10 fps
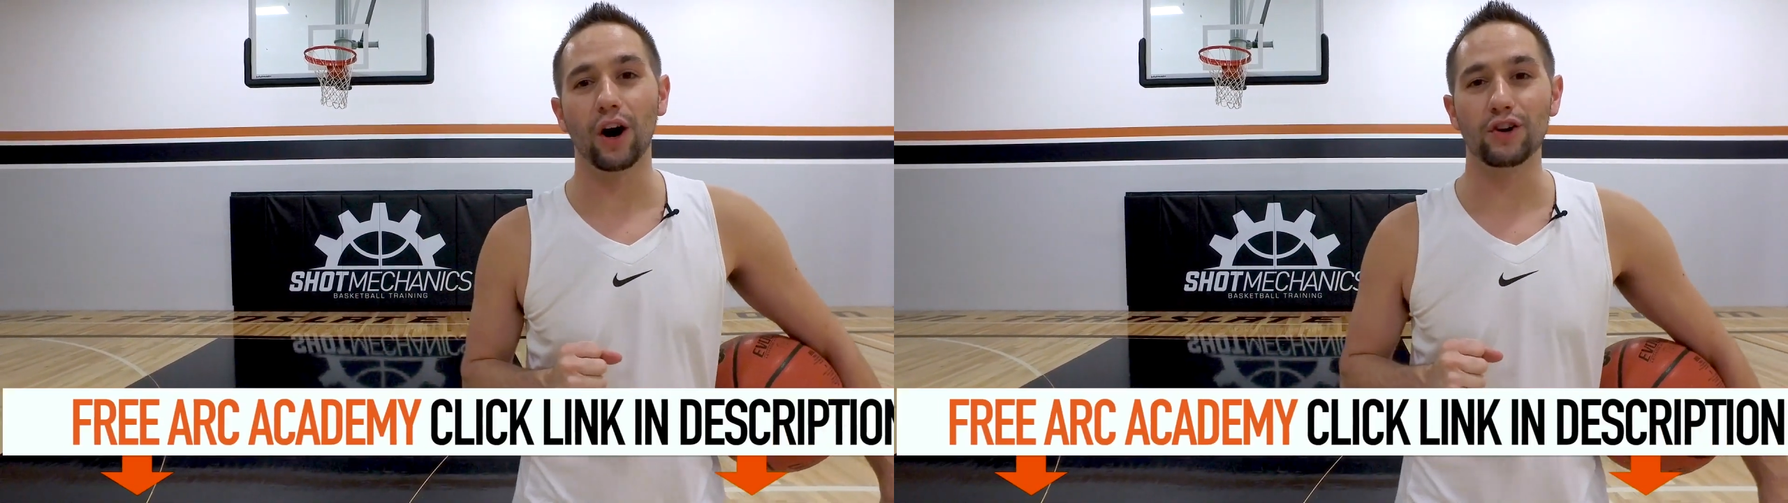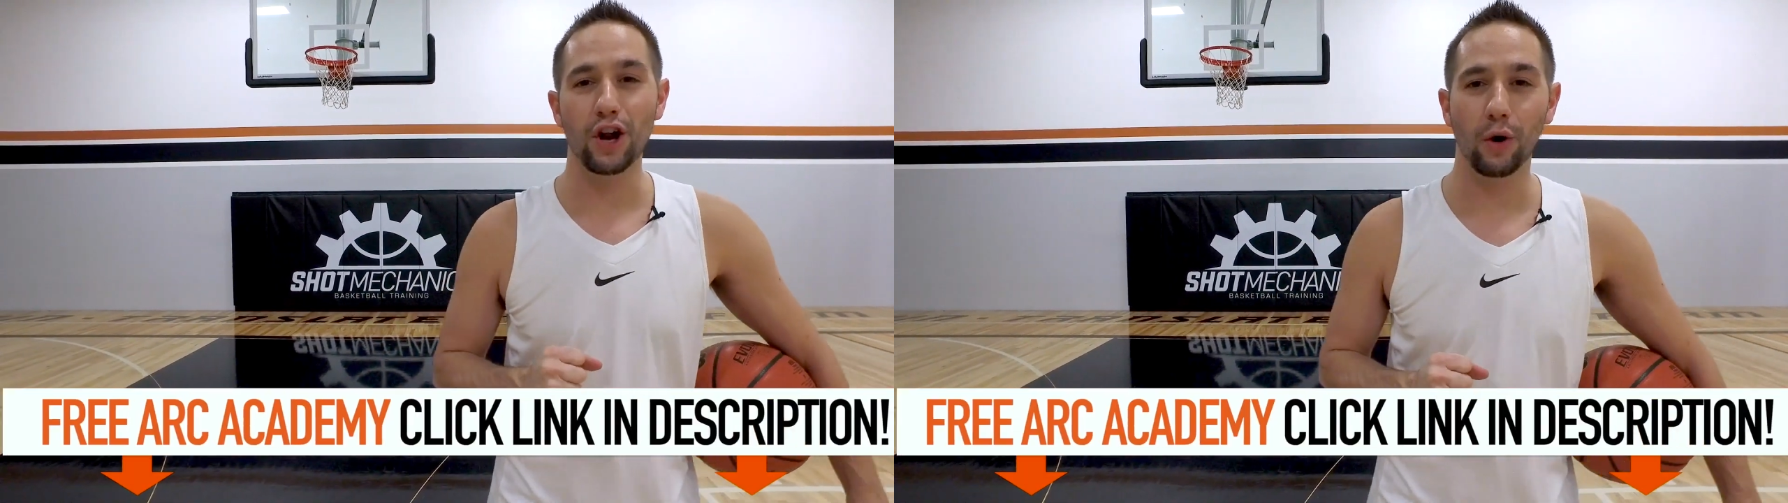
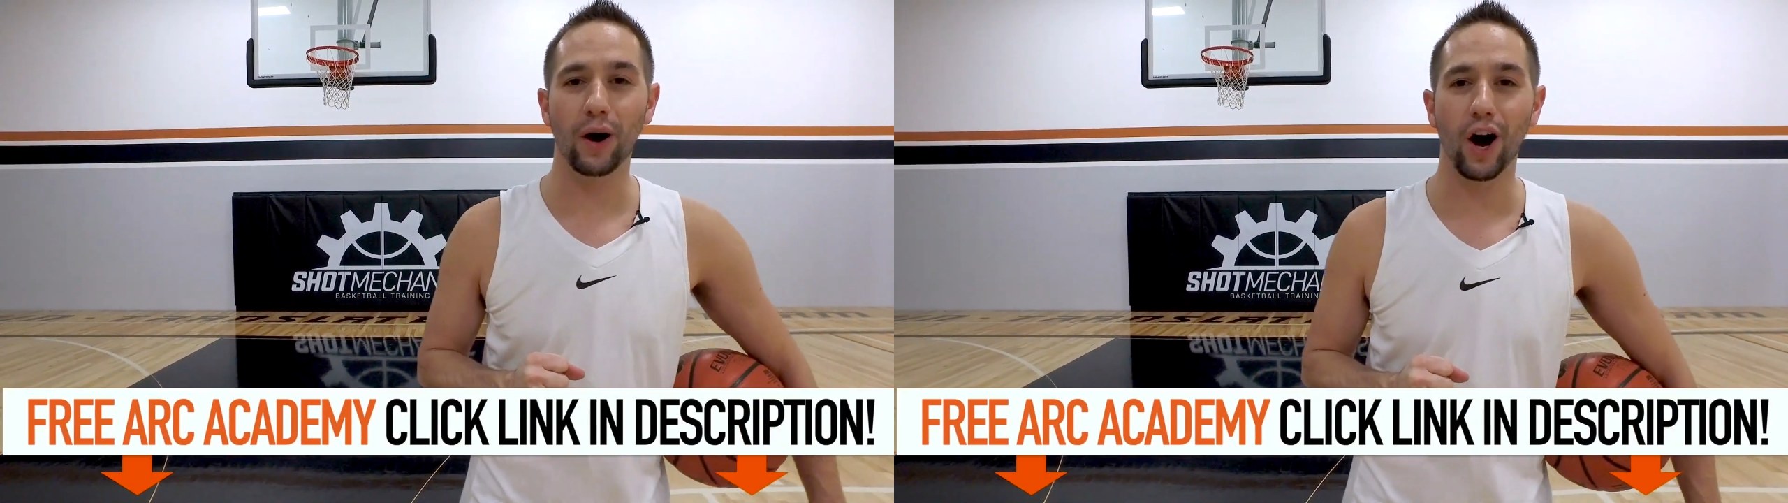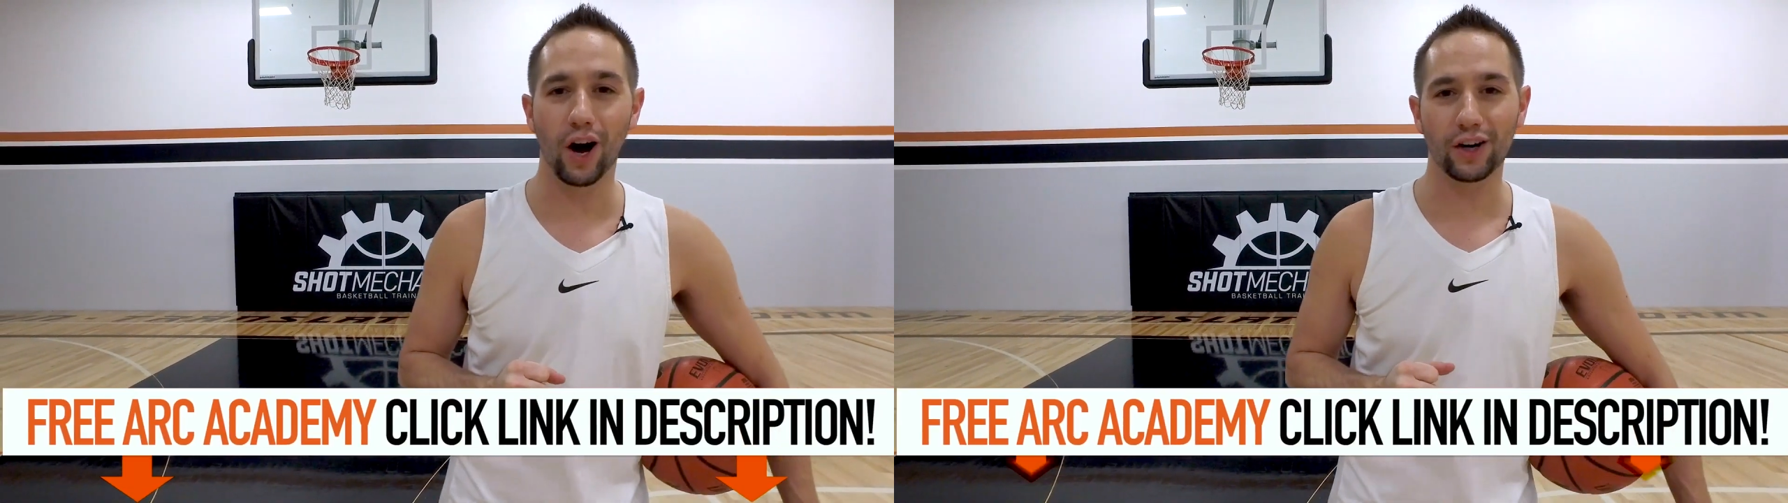our
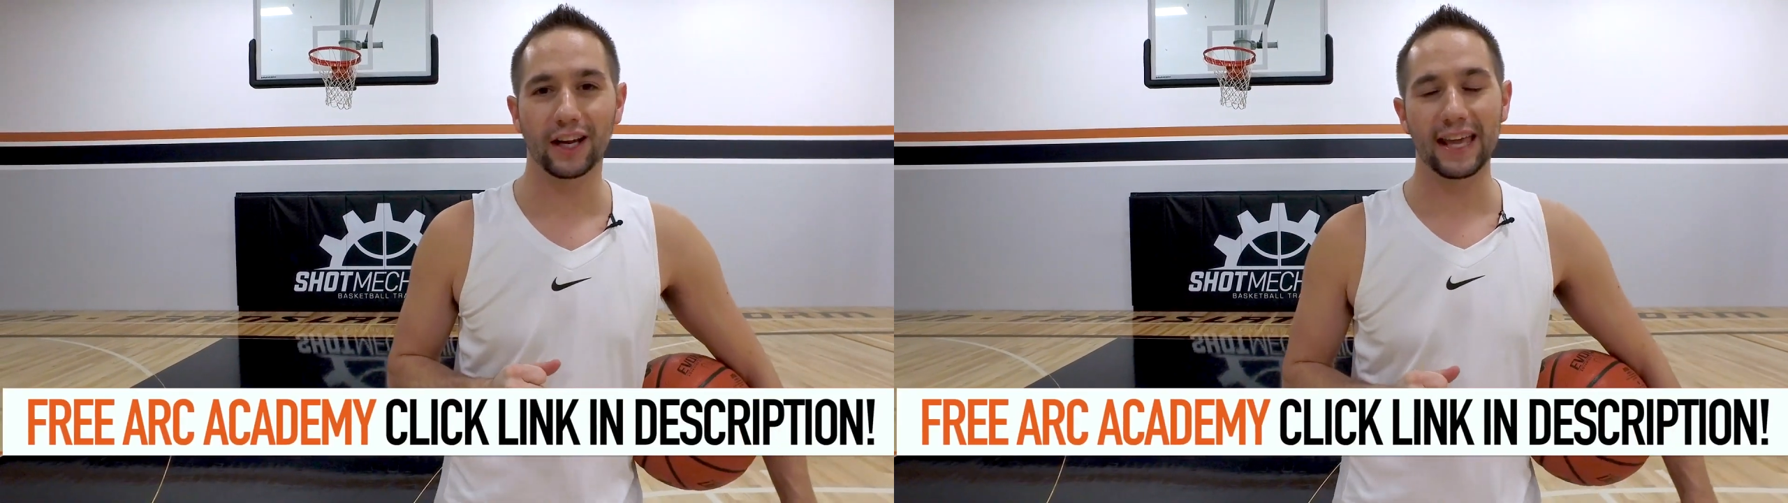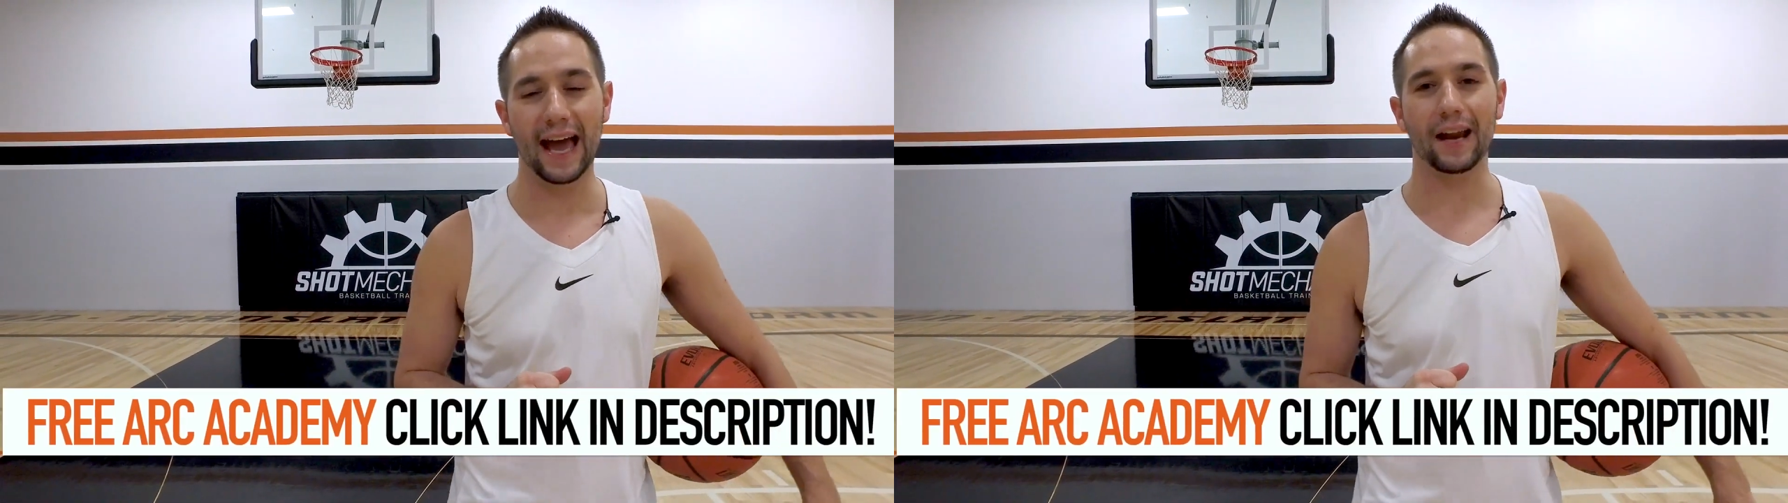Noah Arc
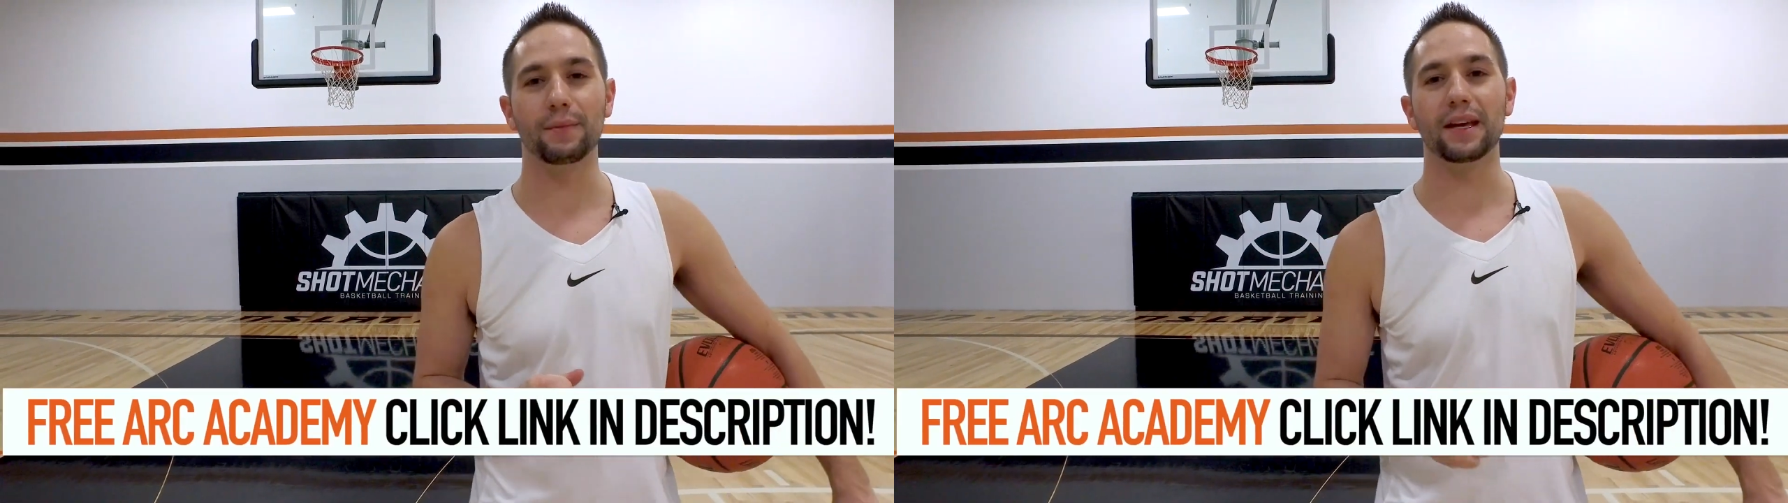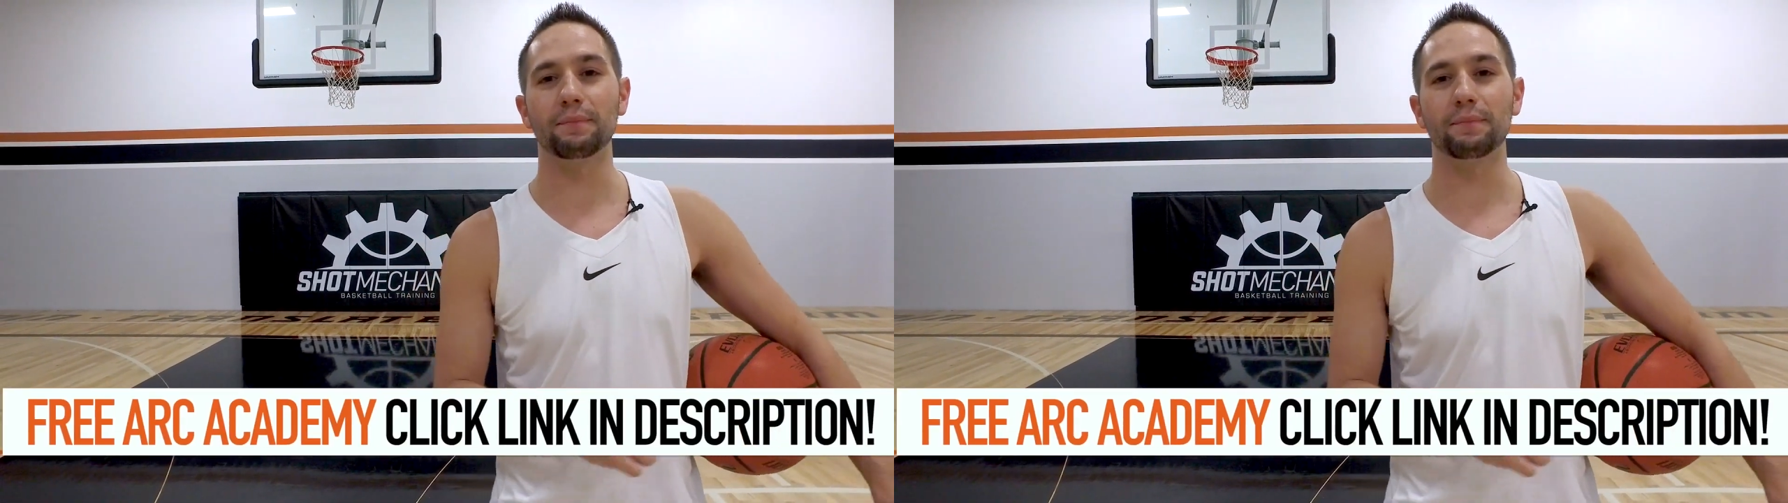Academy.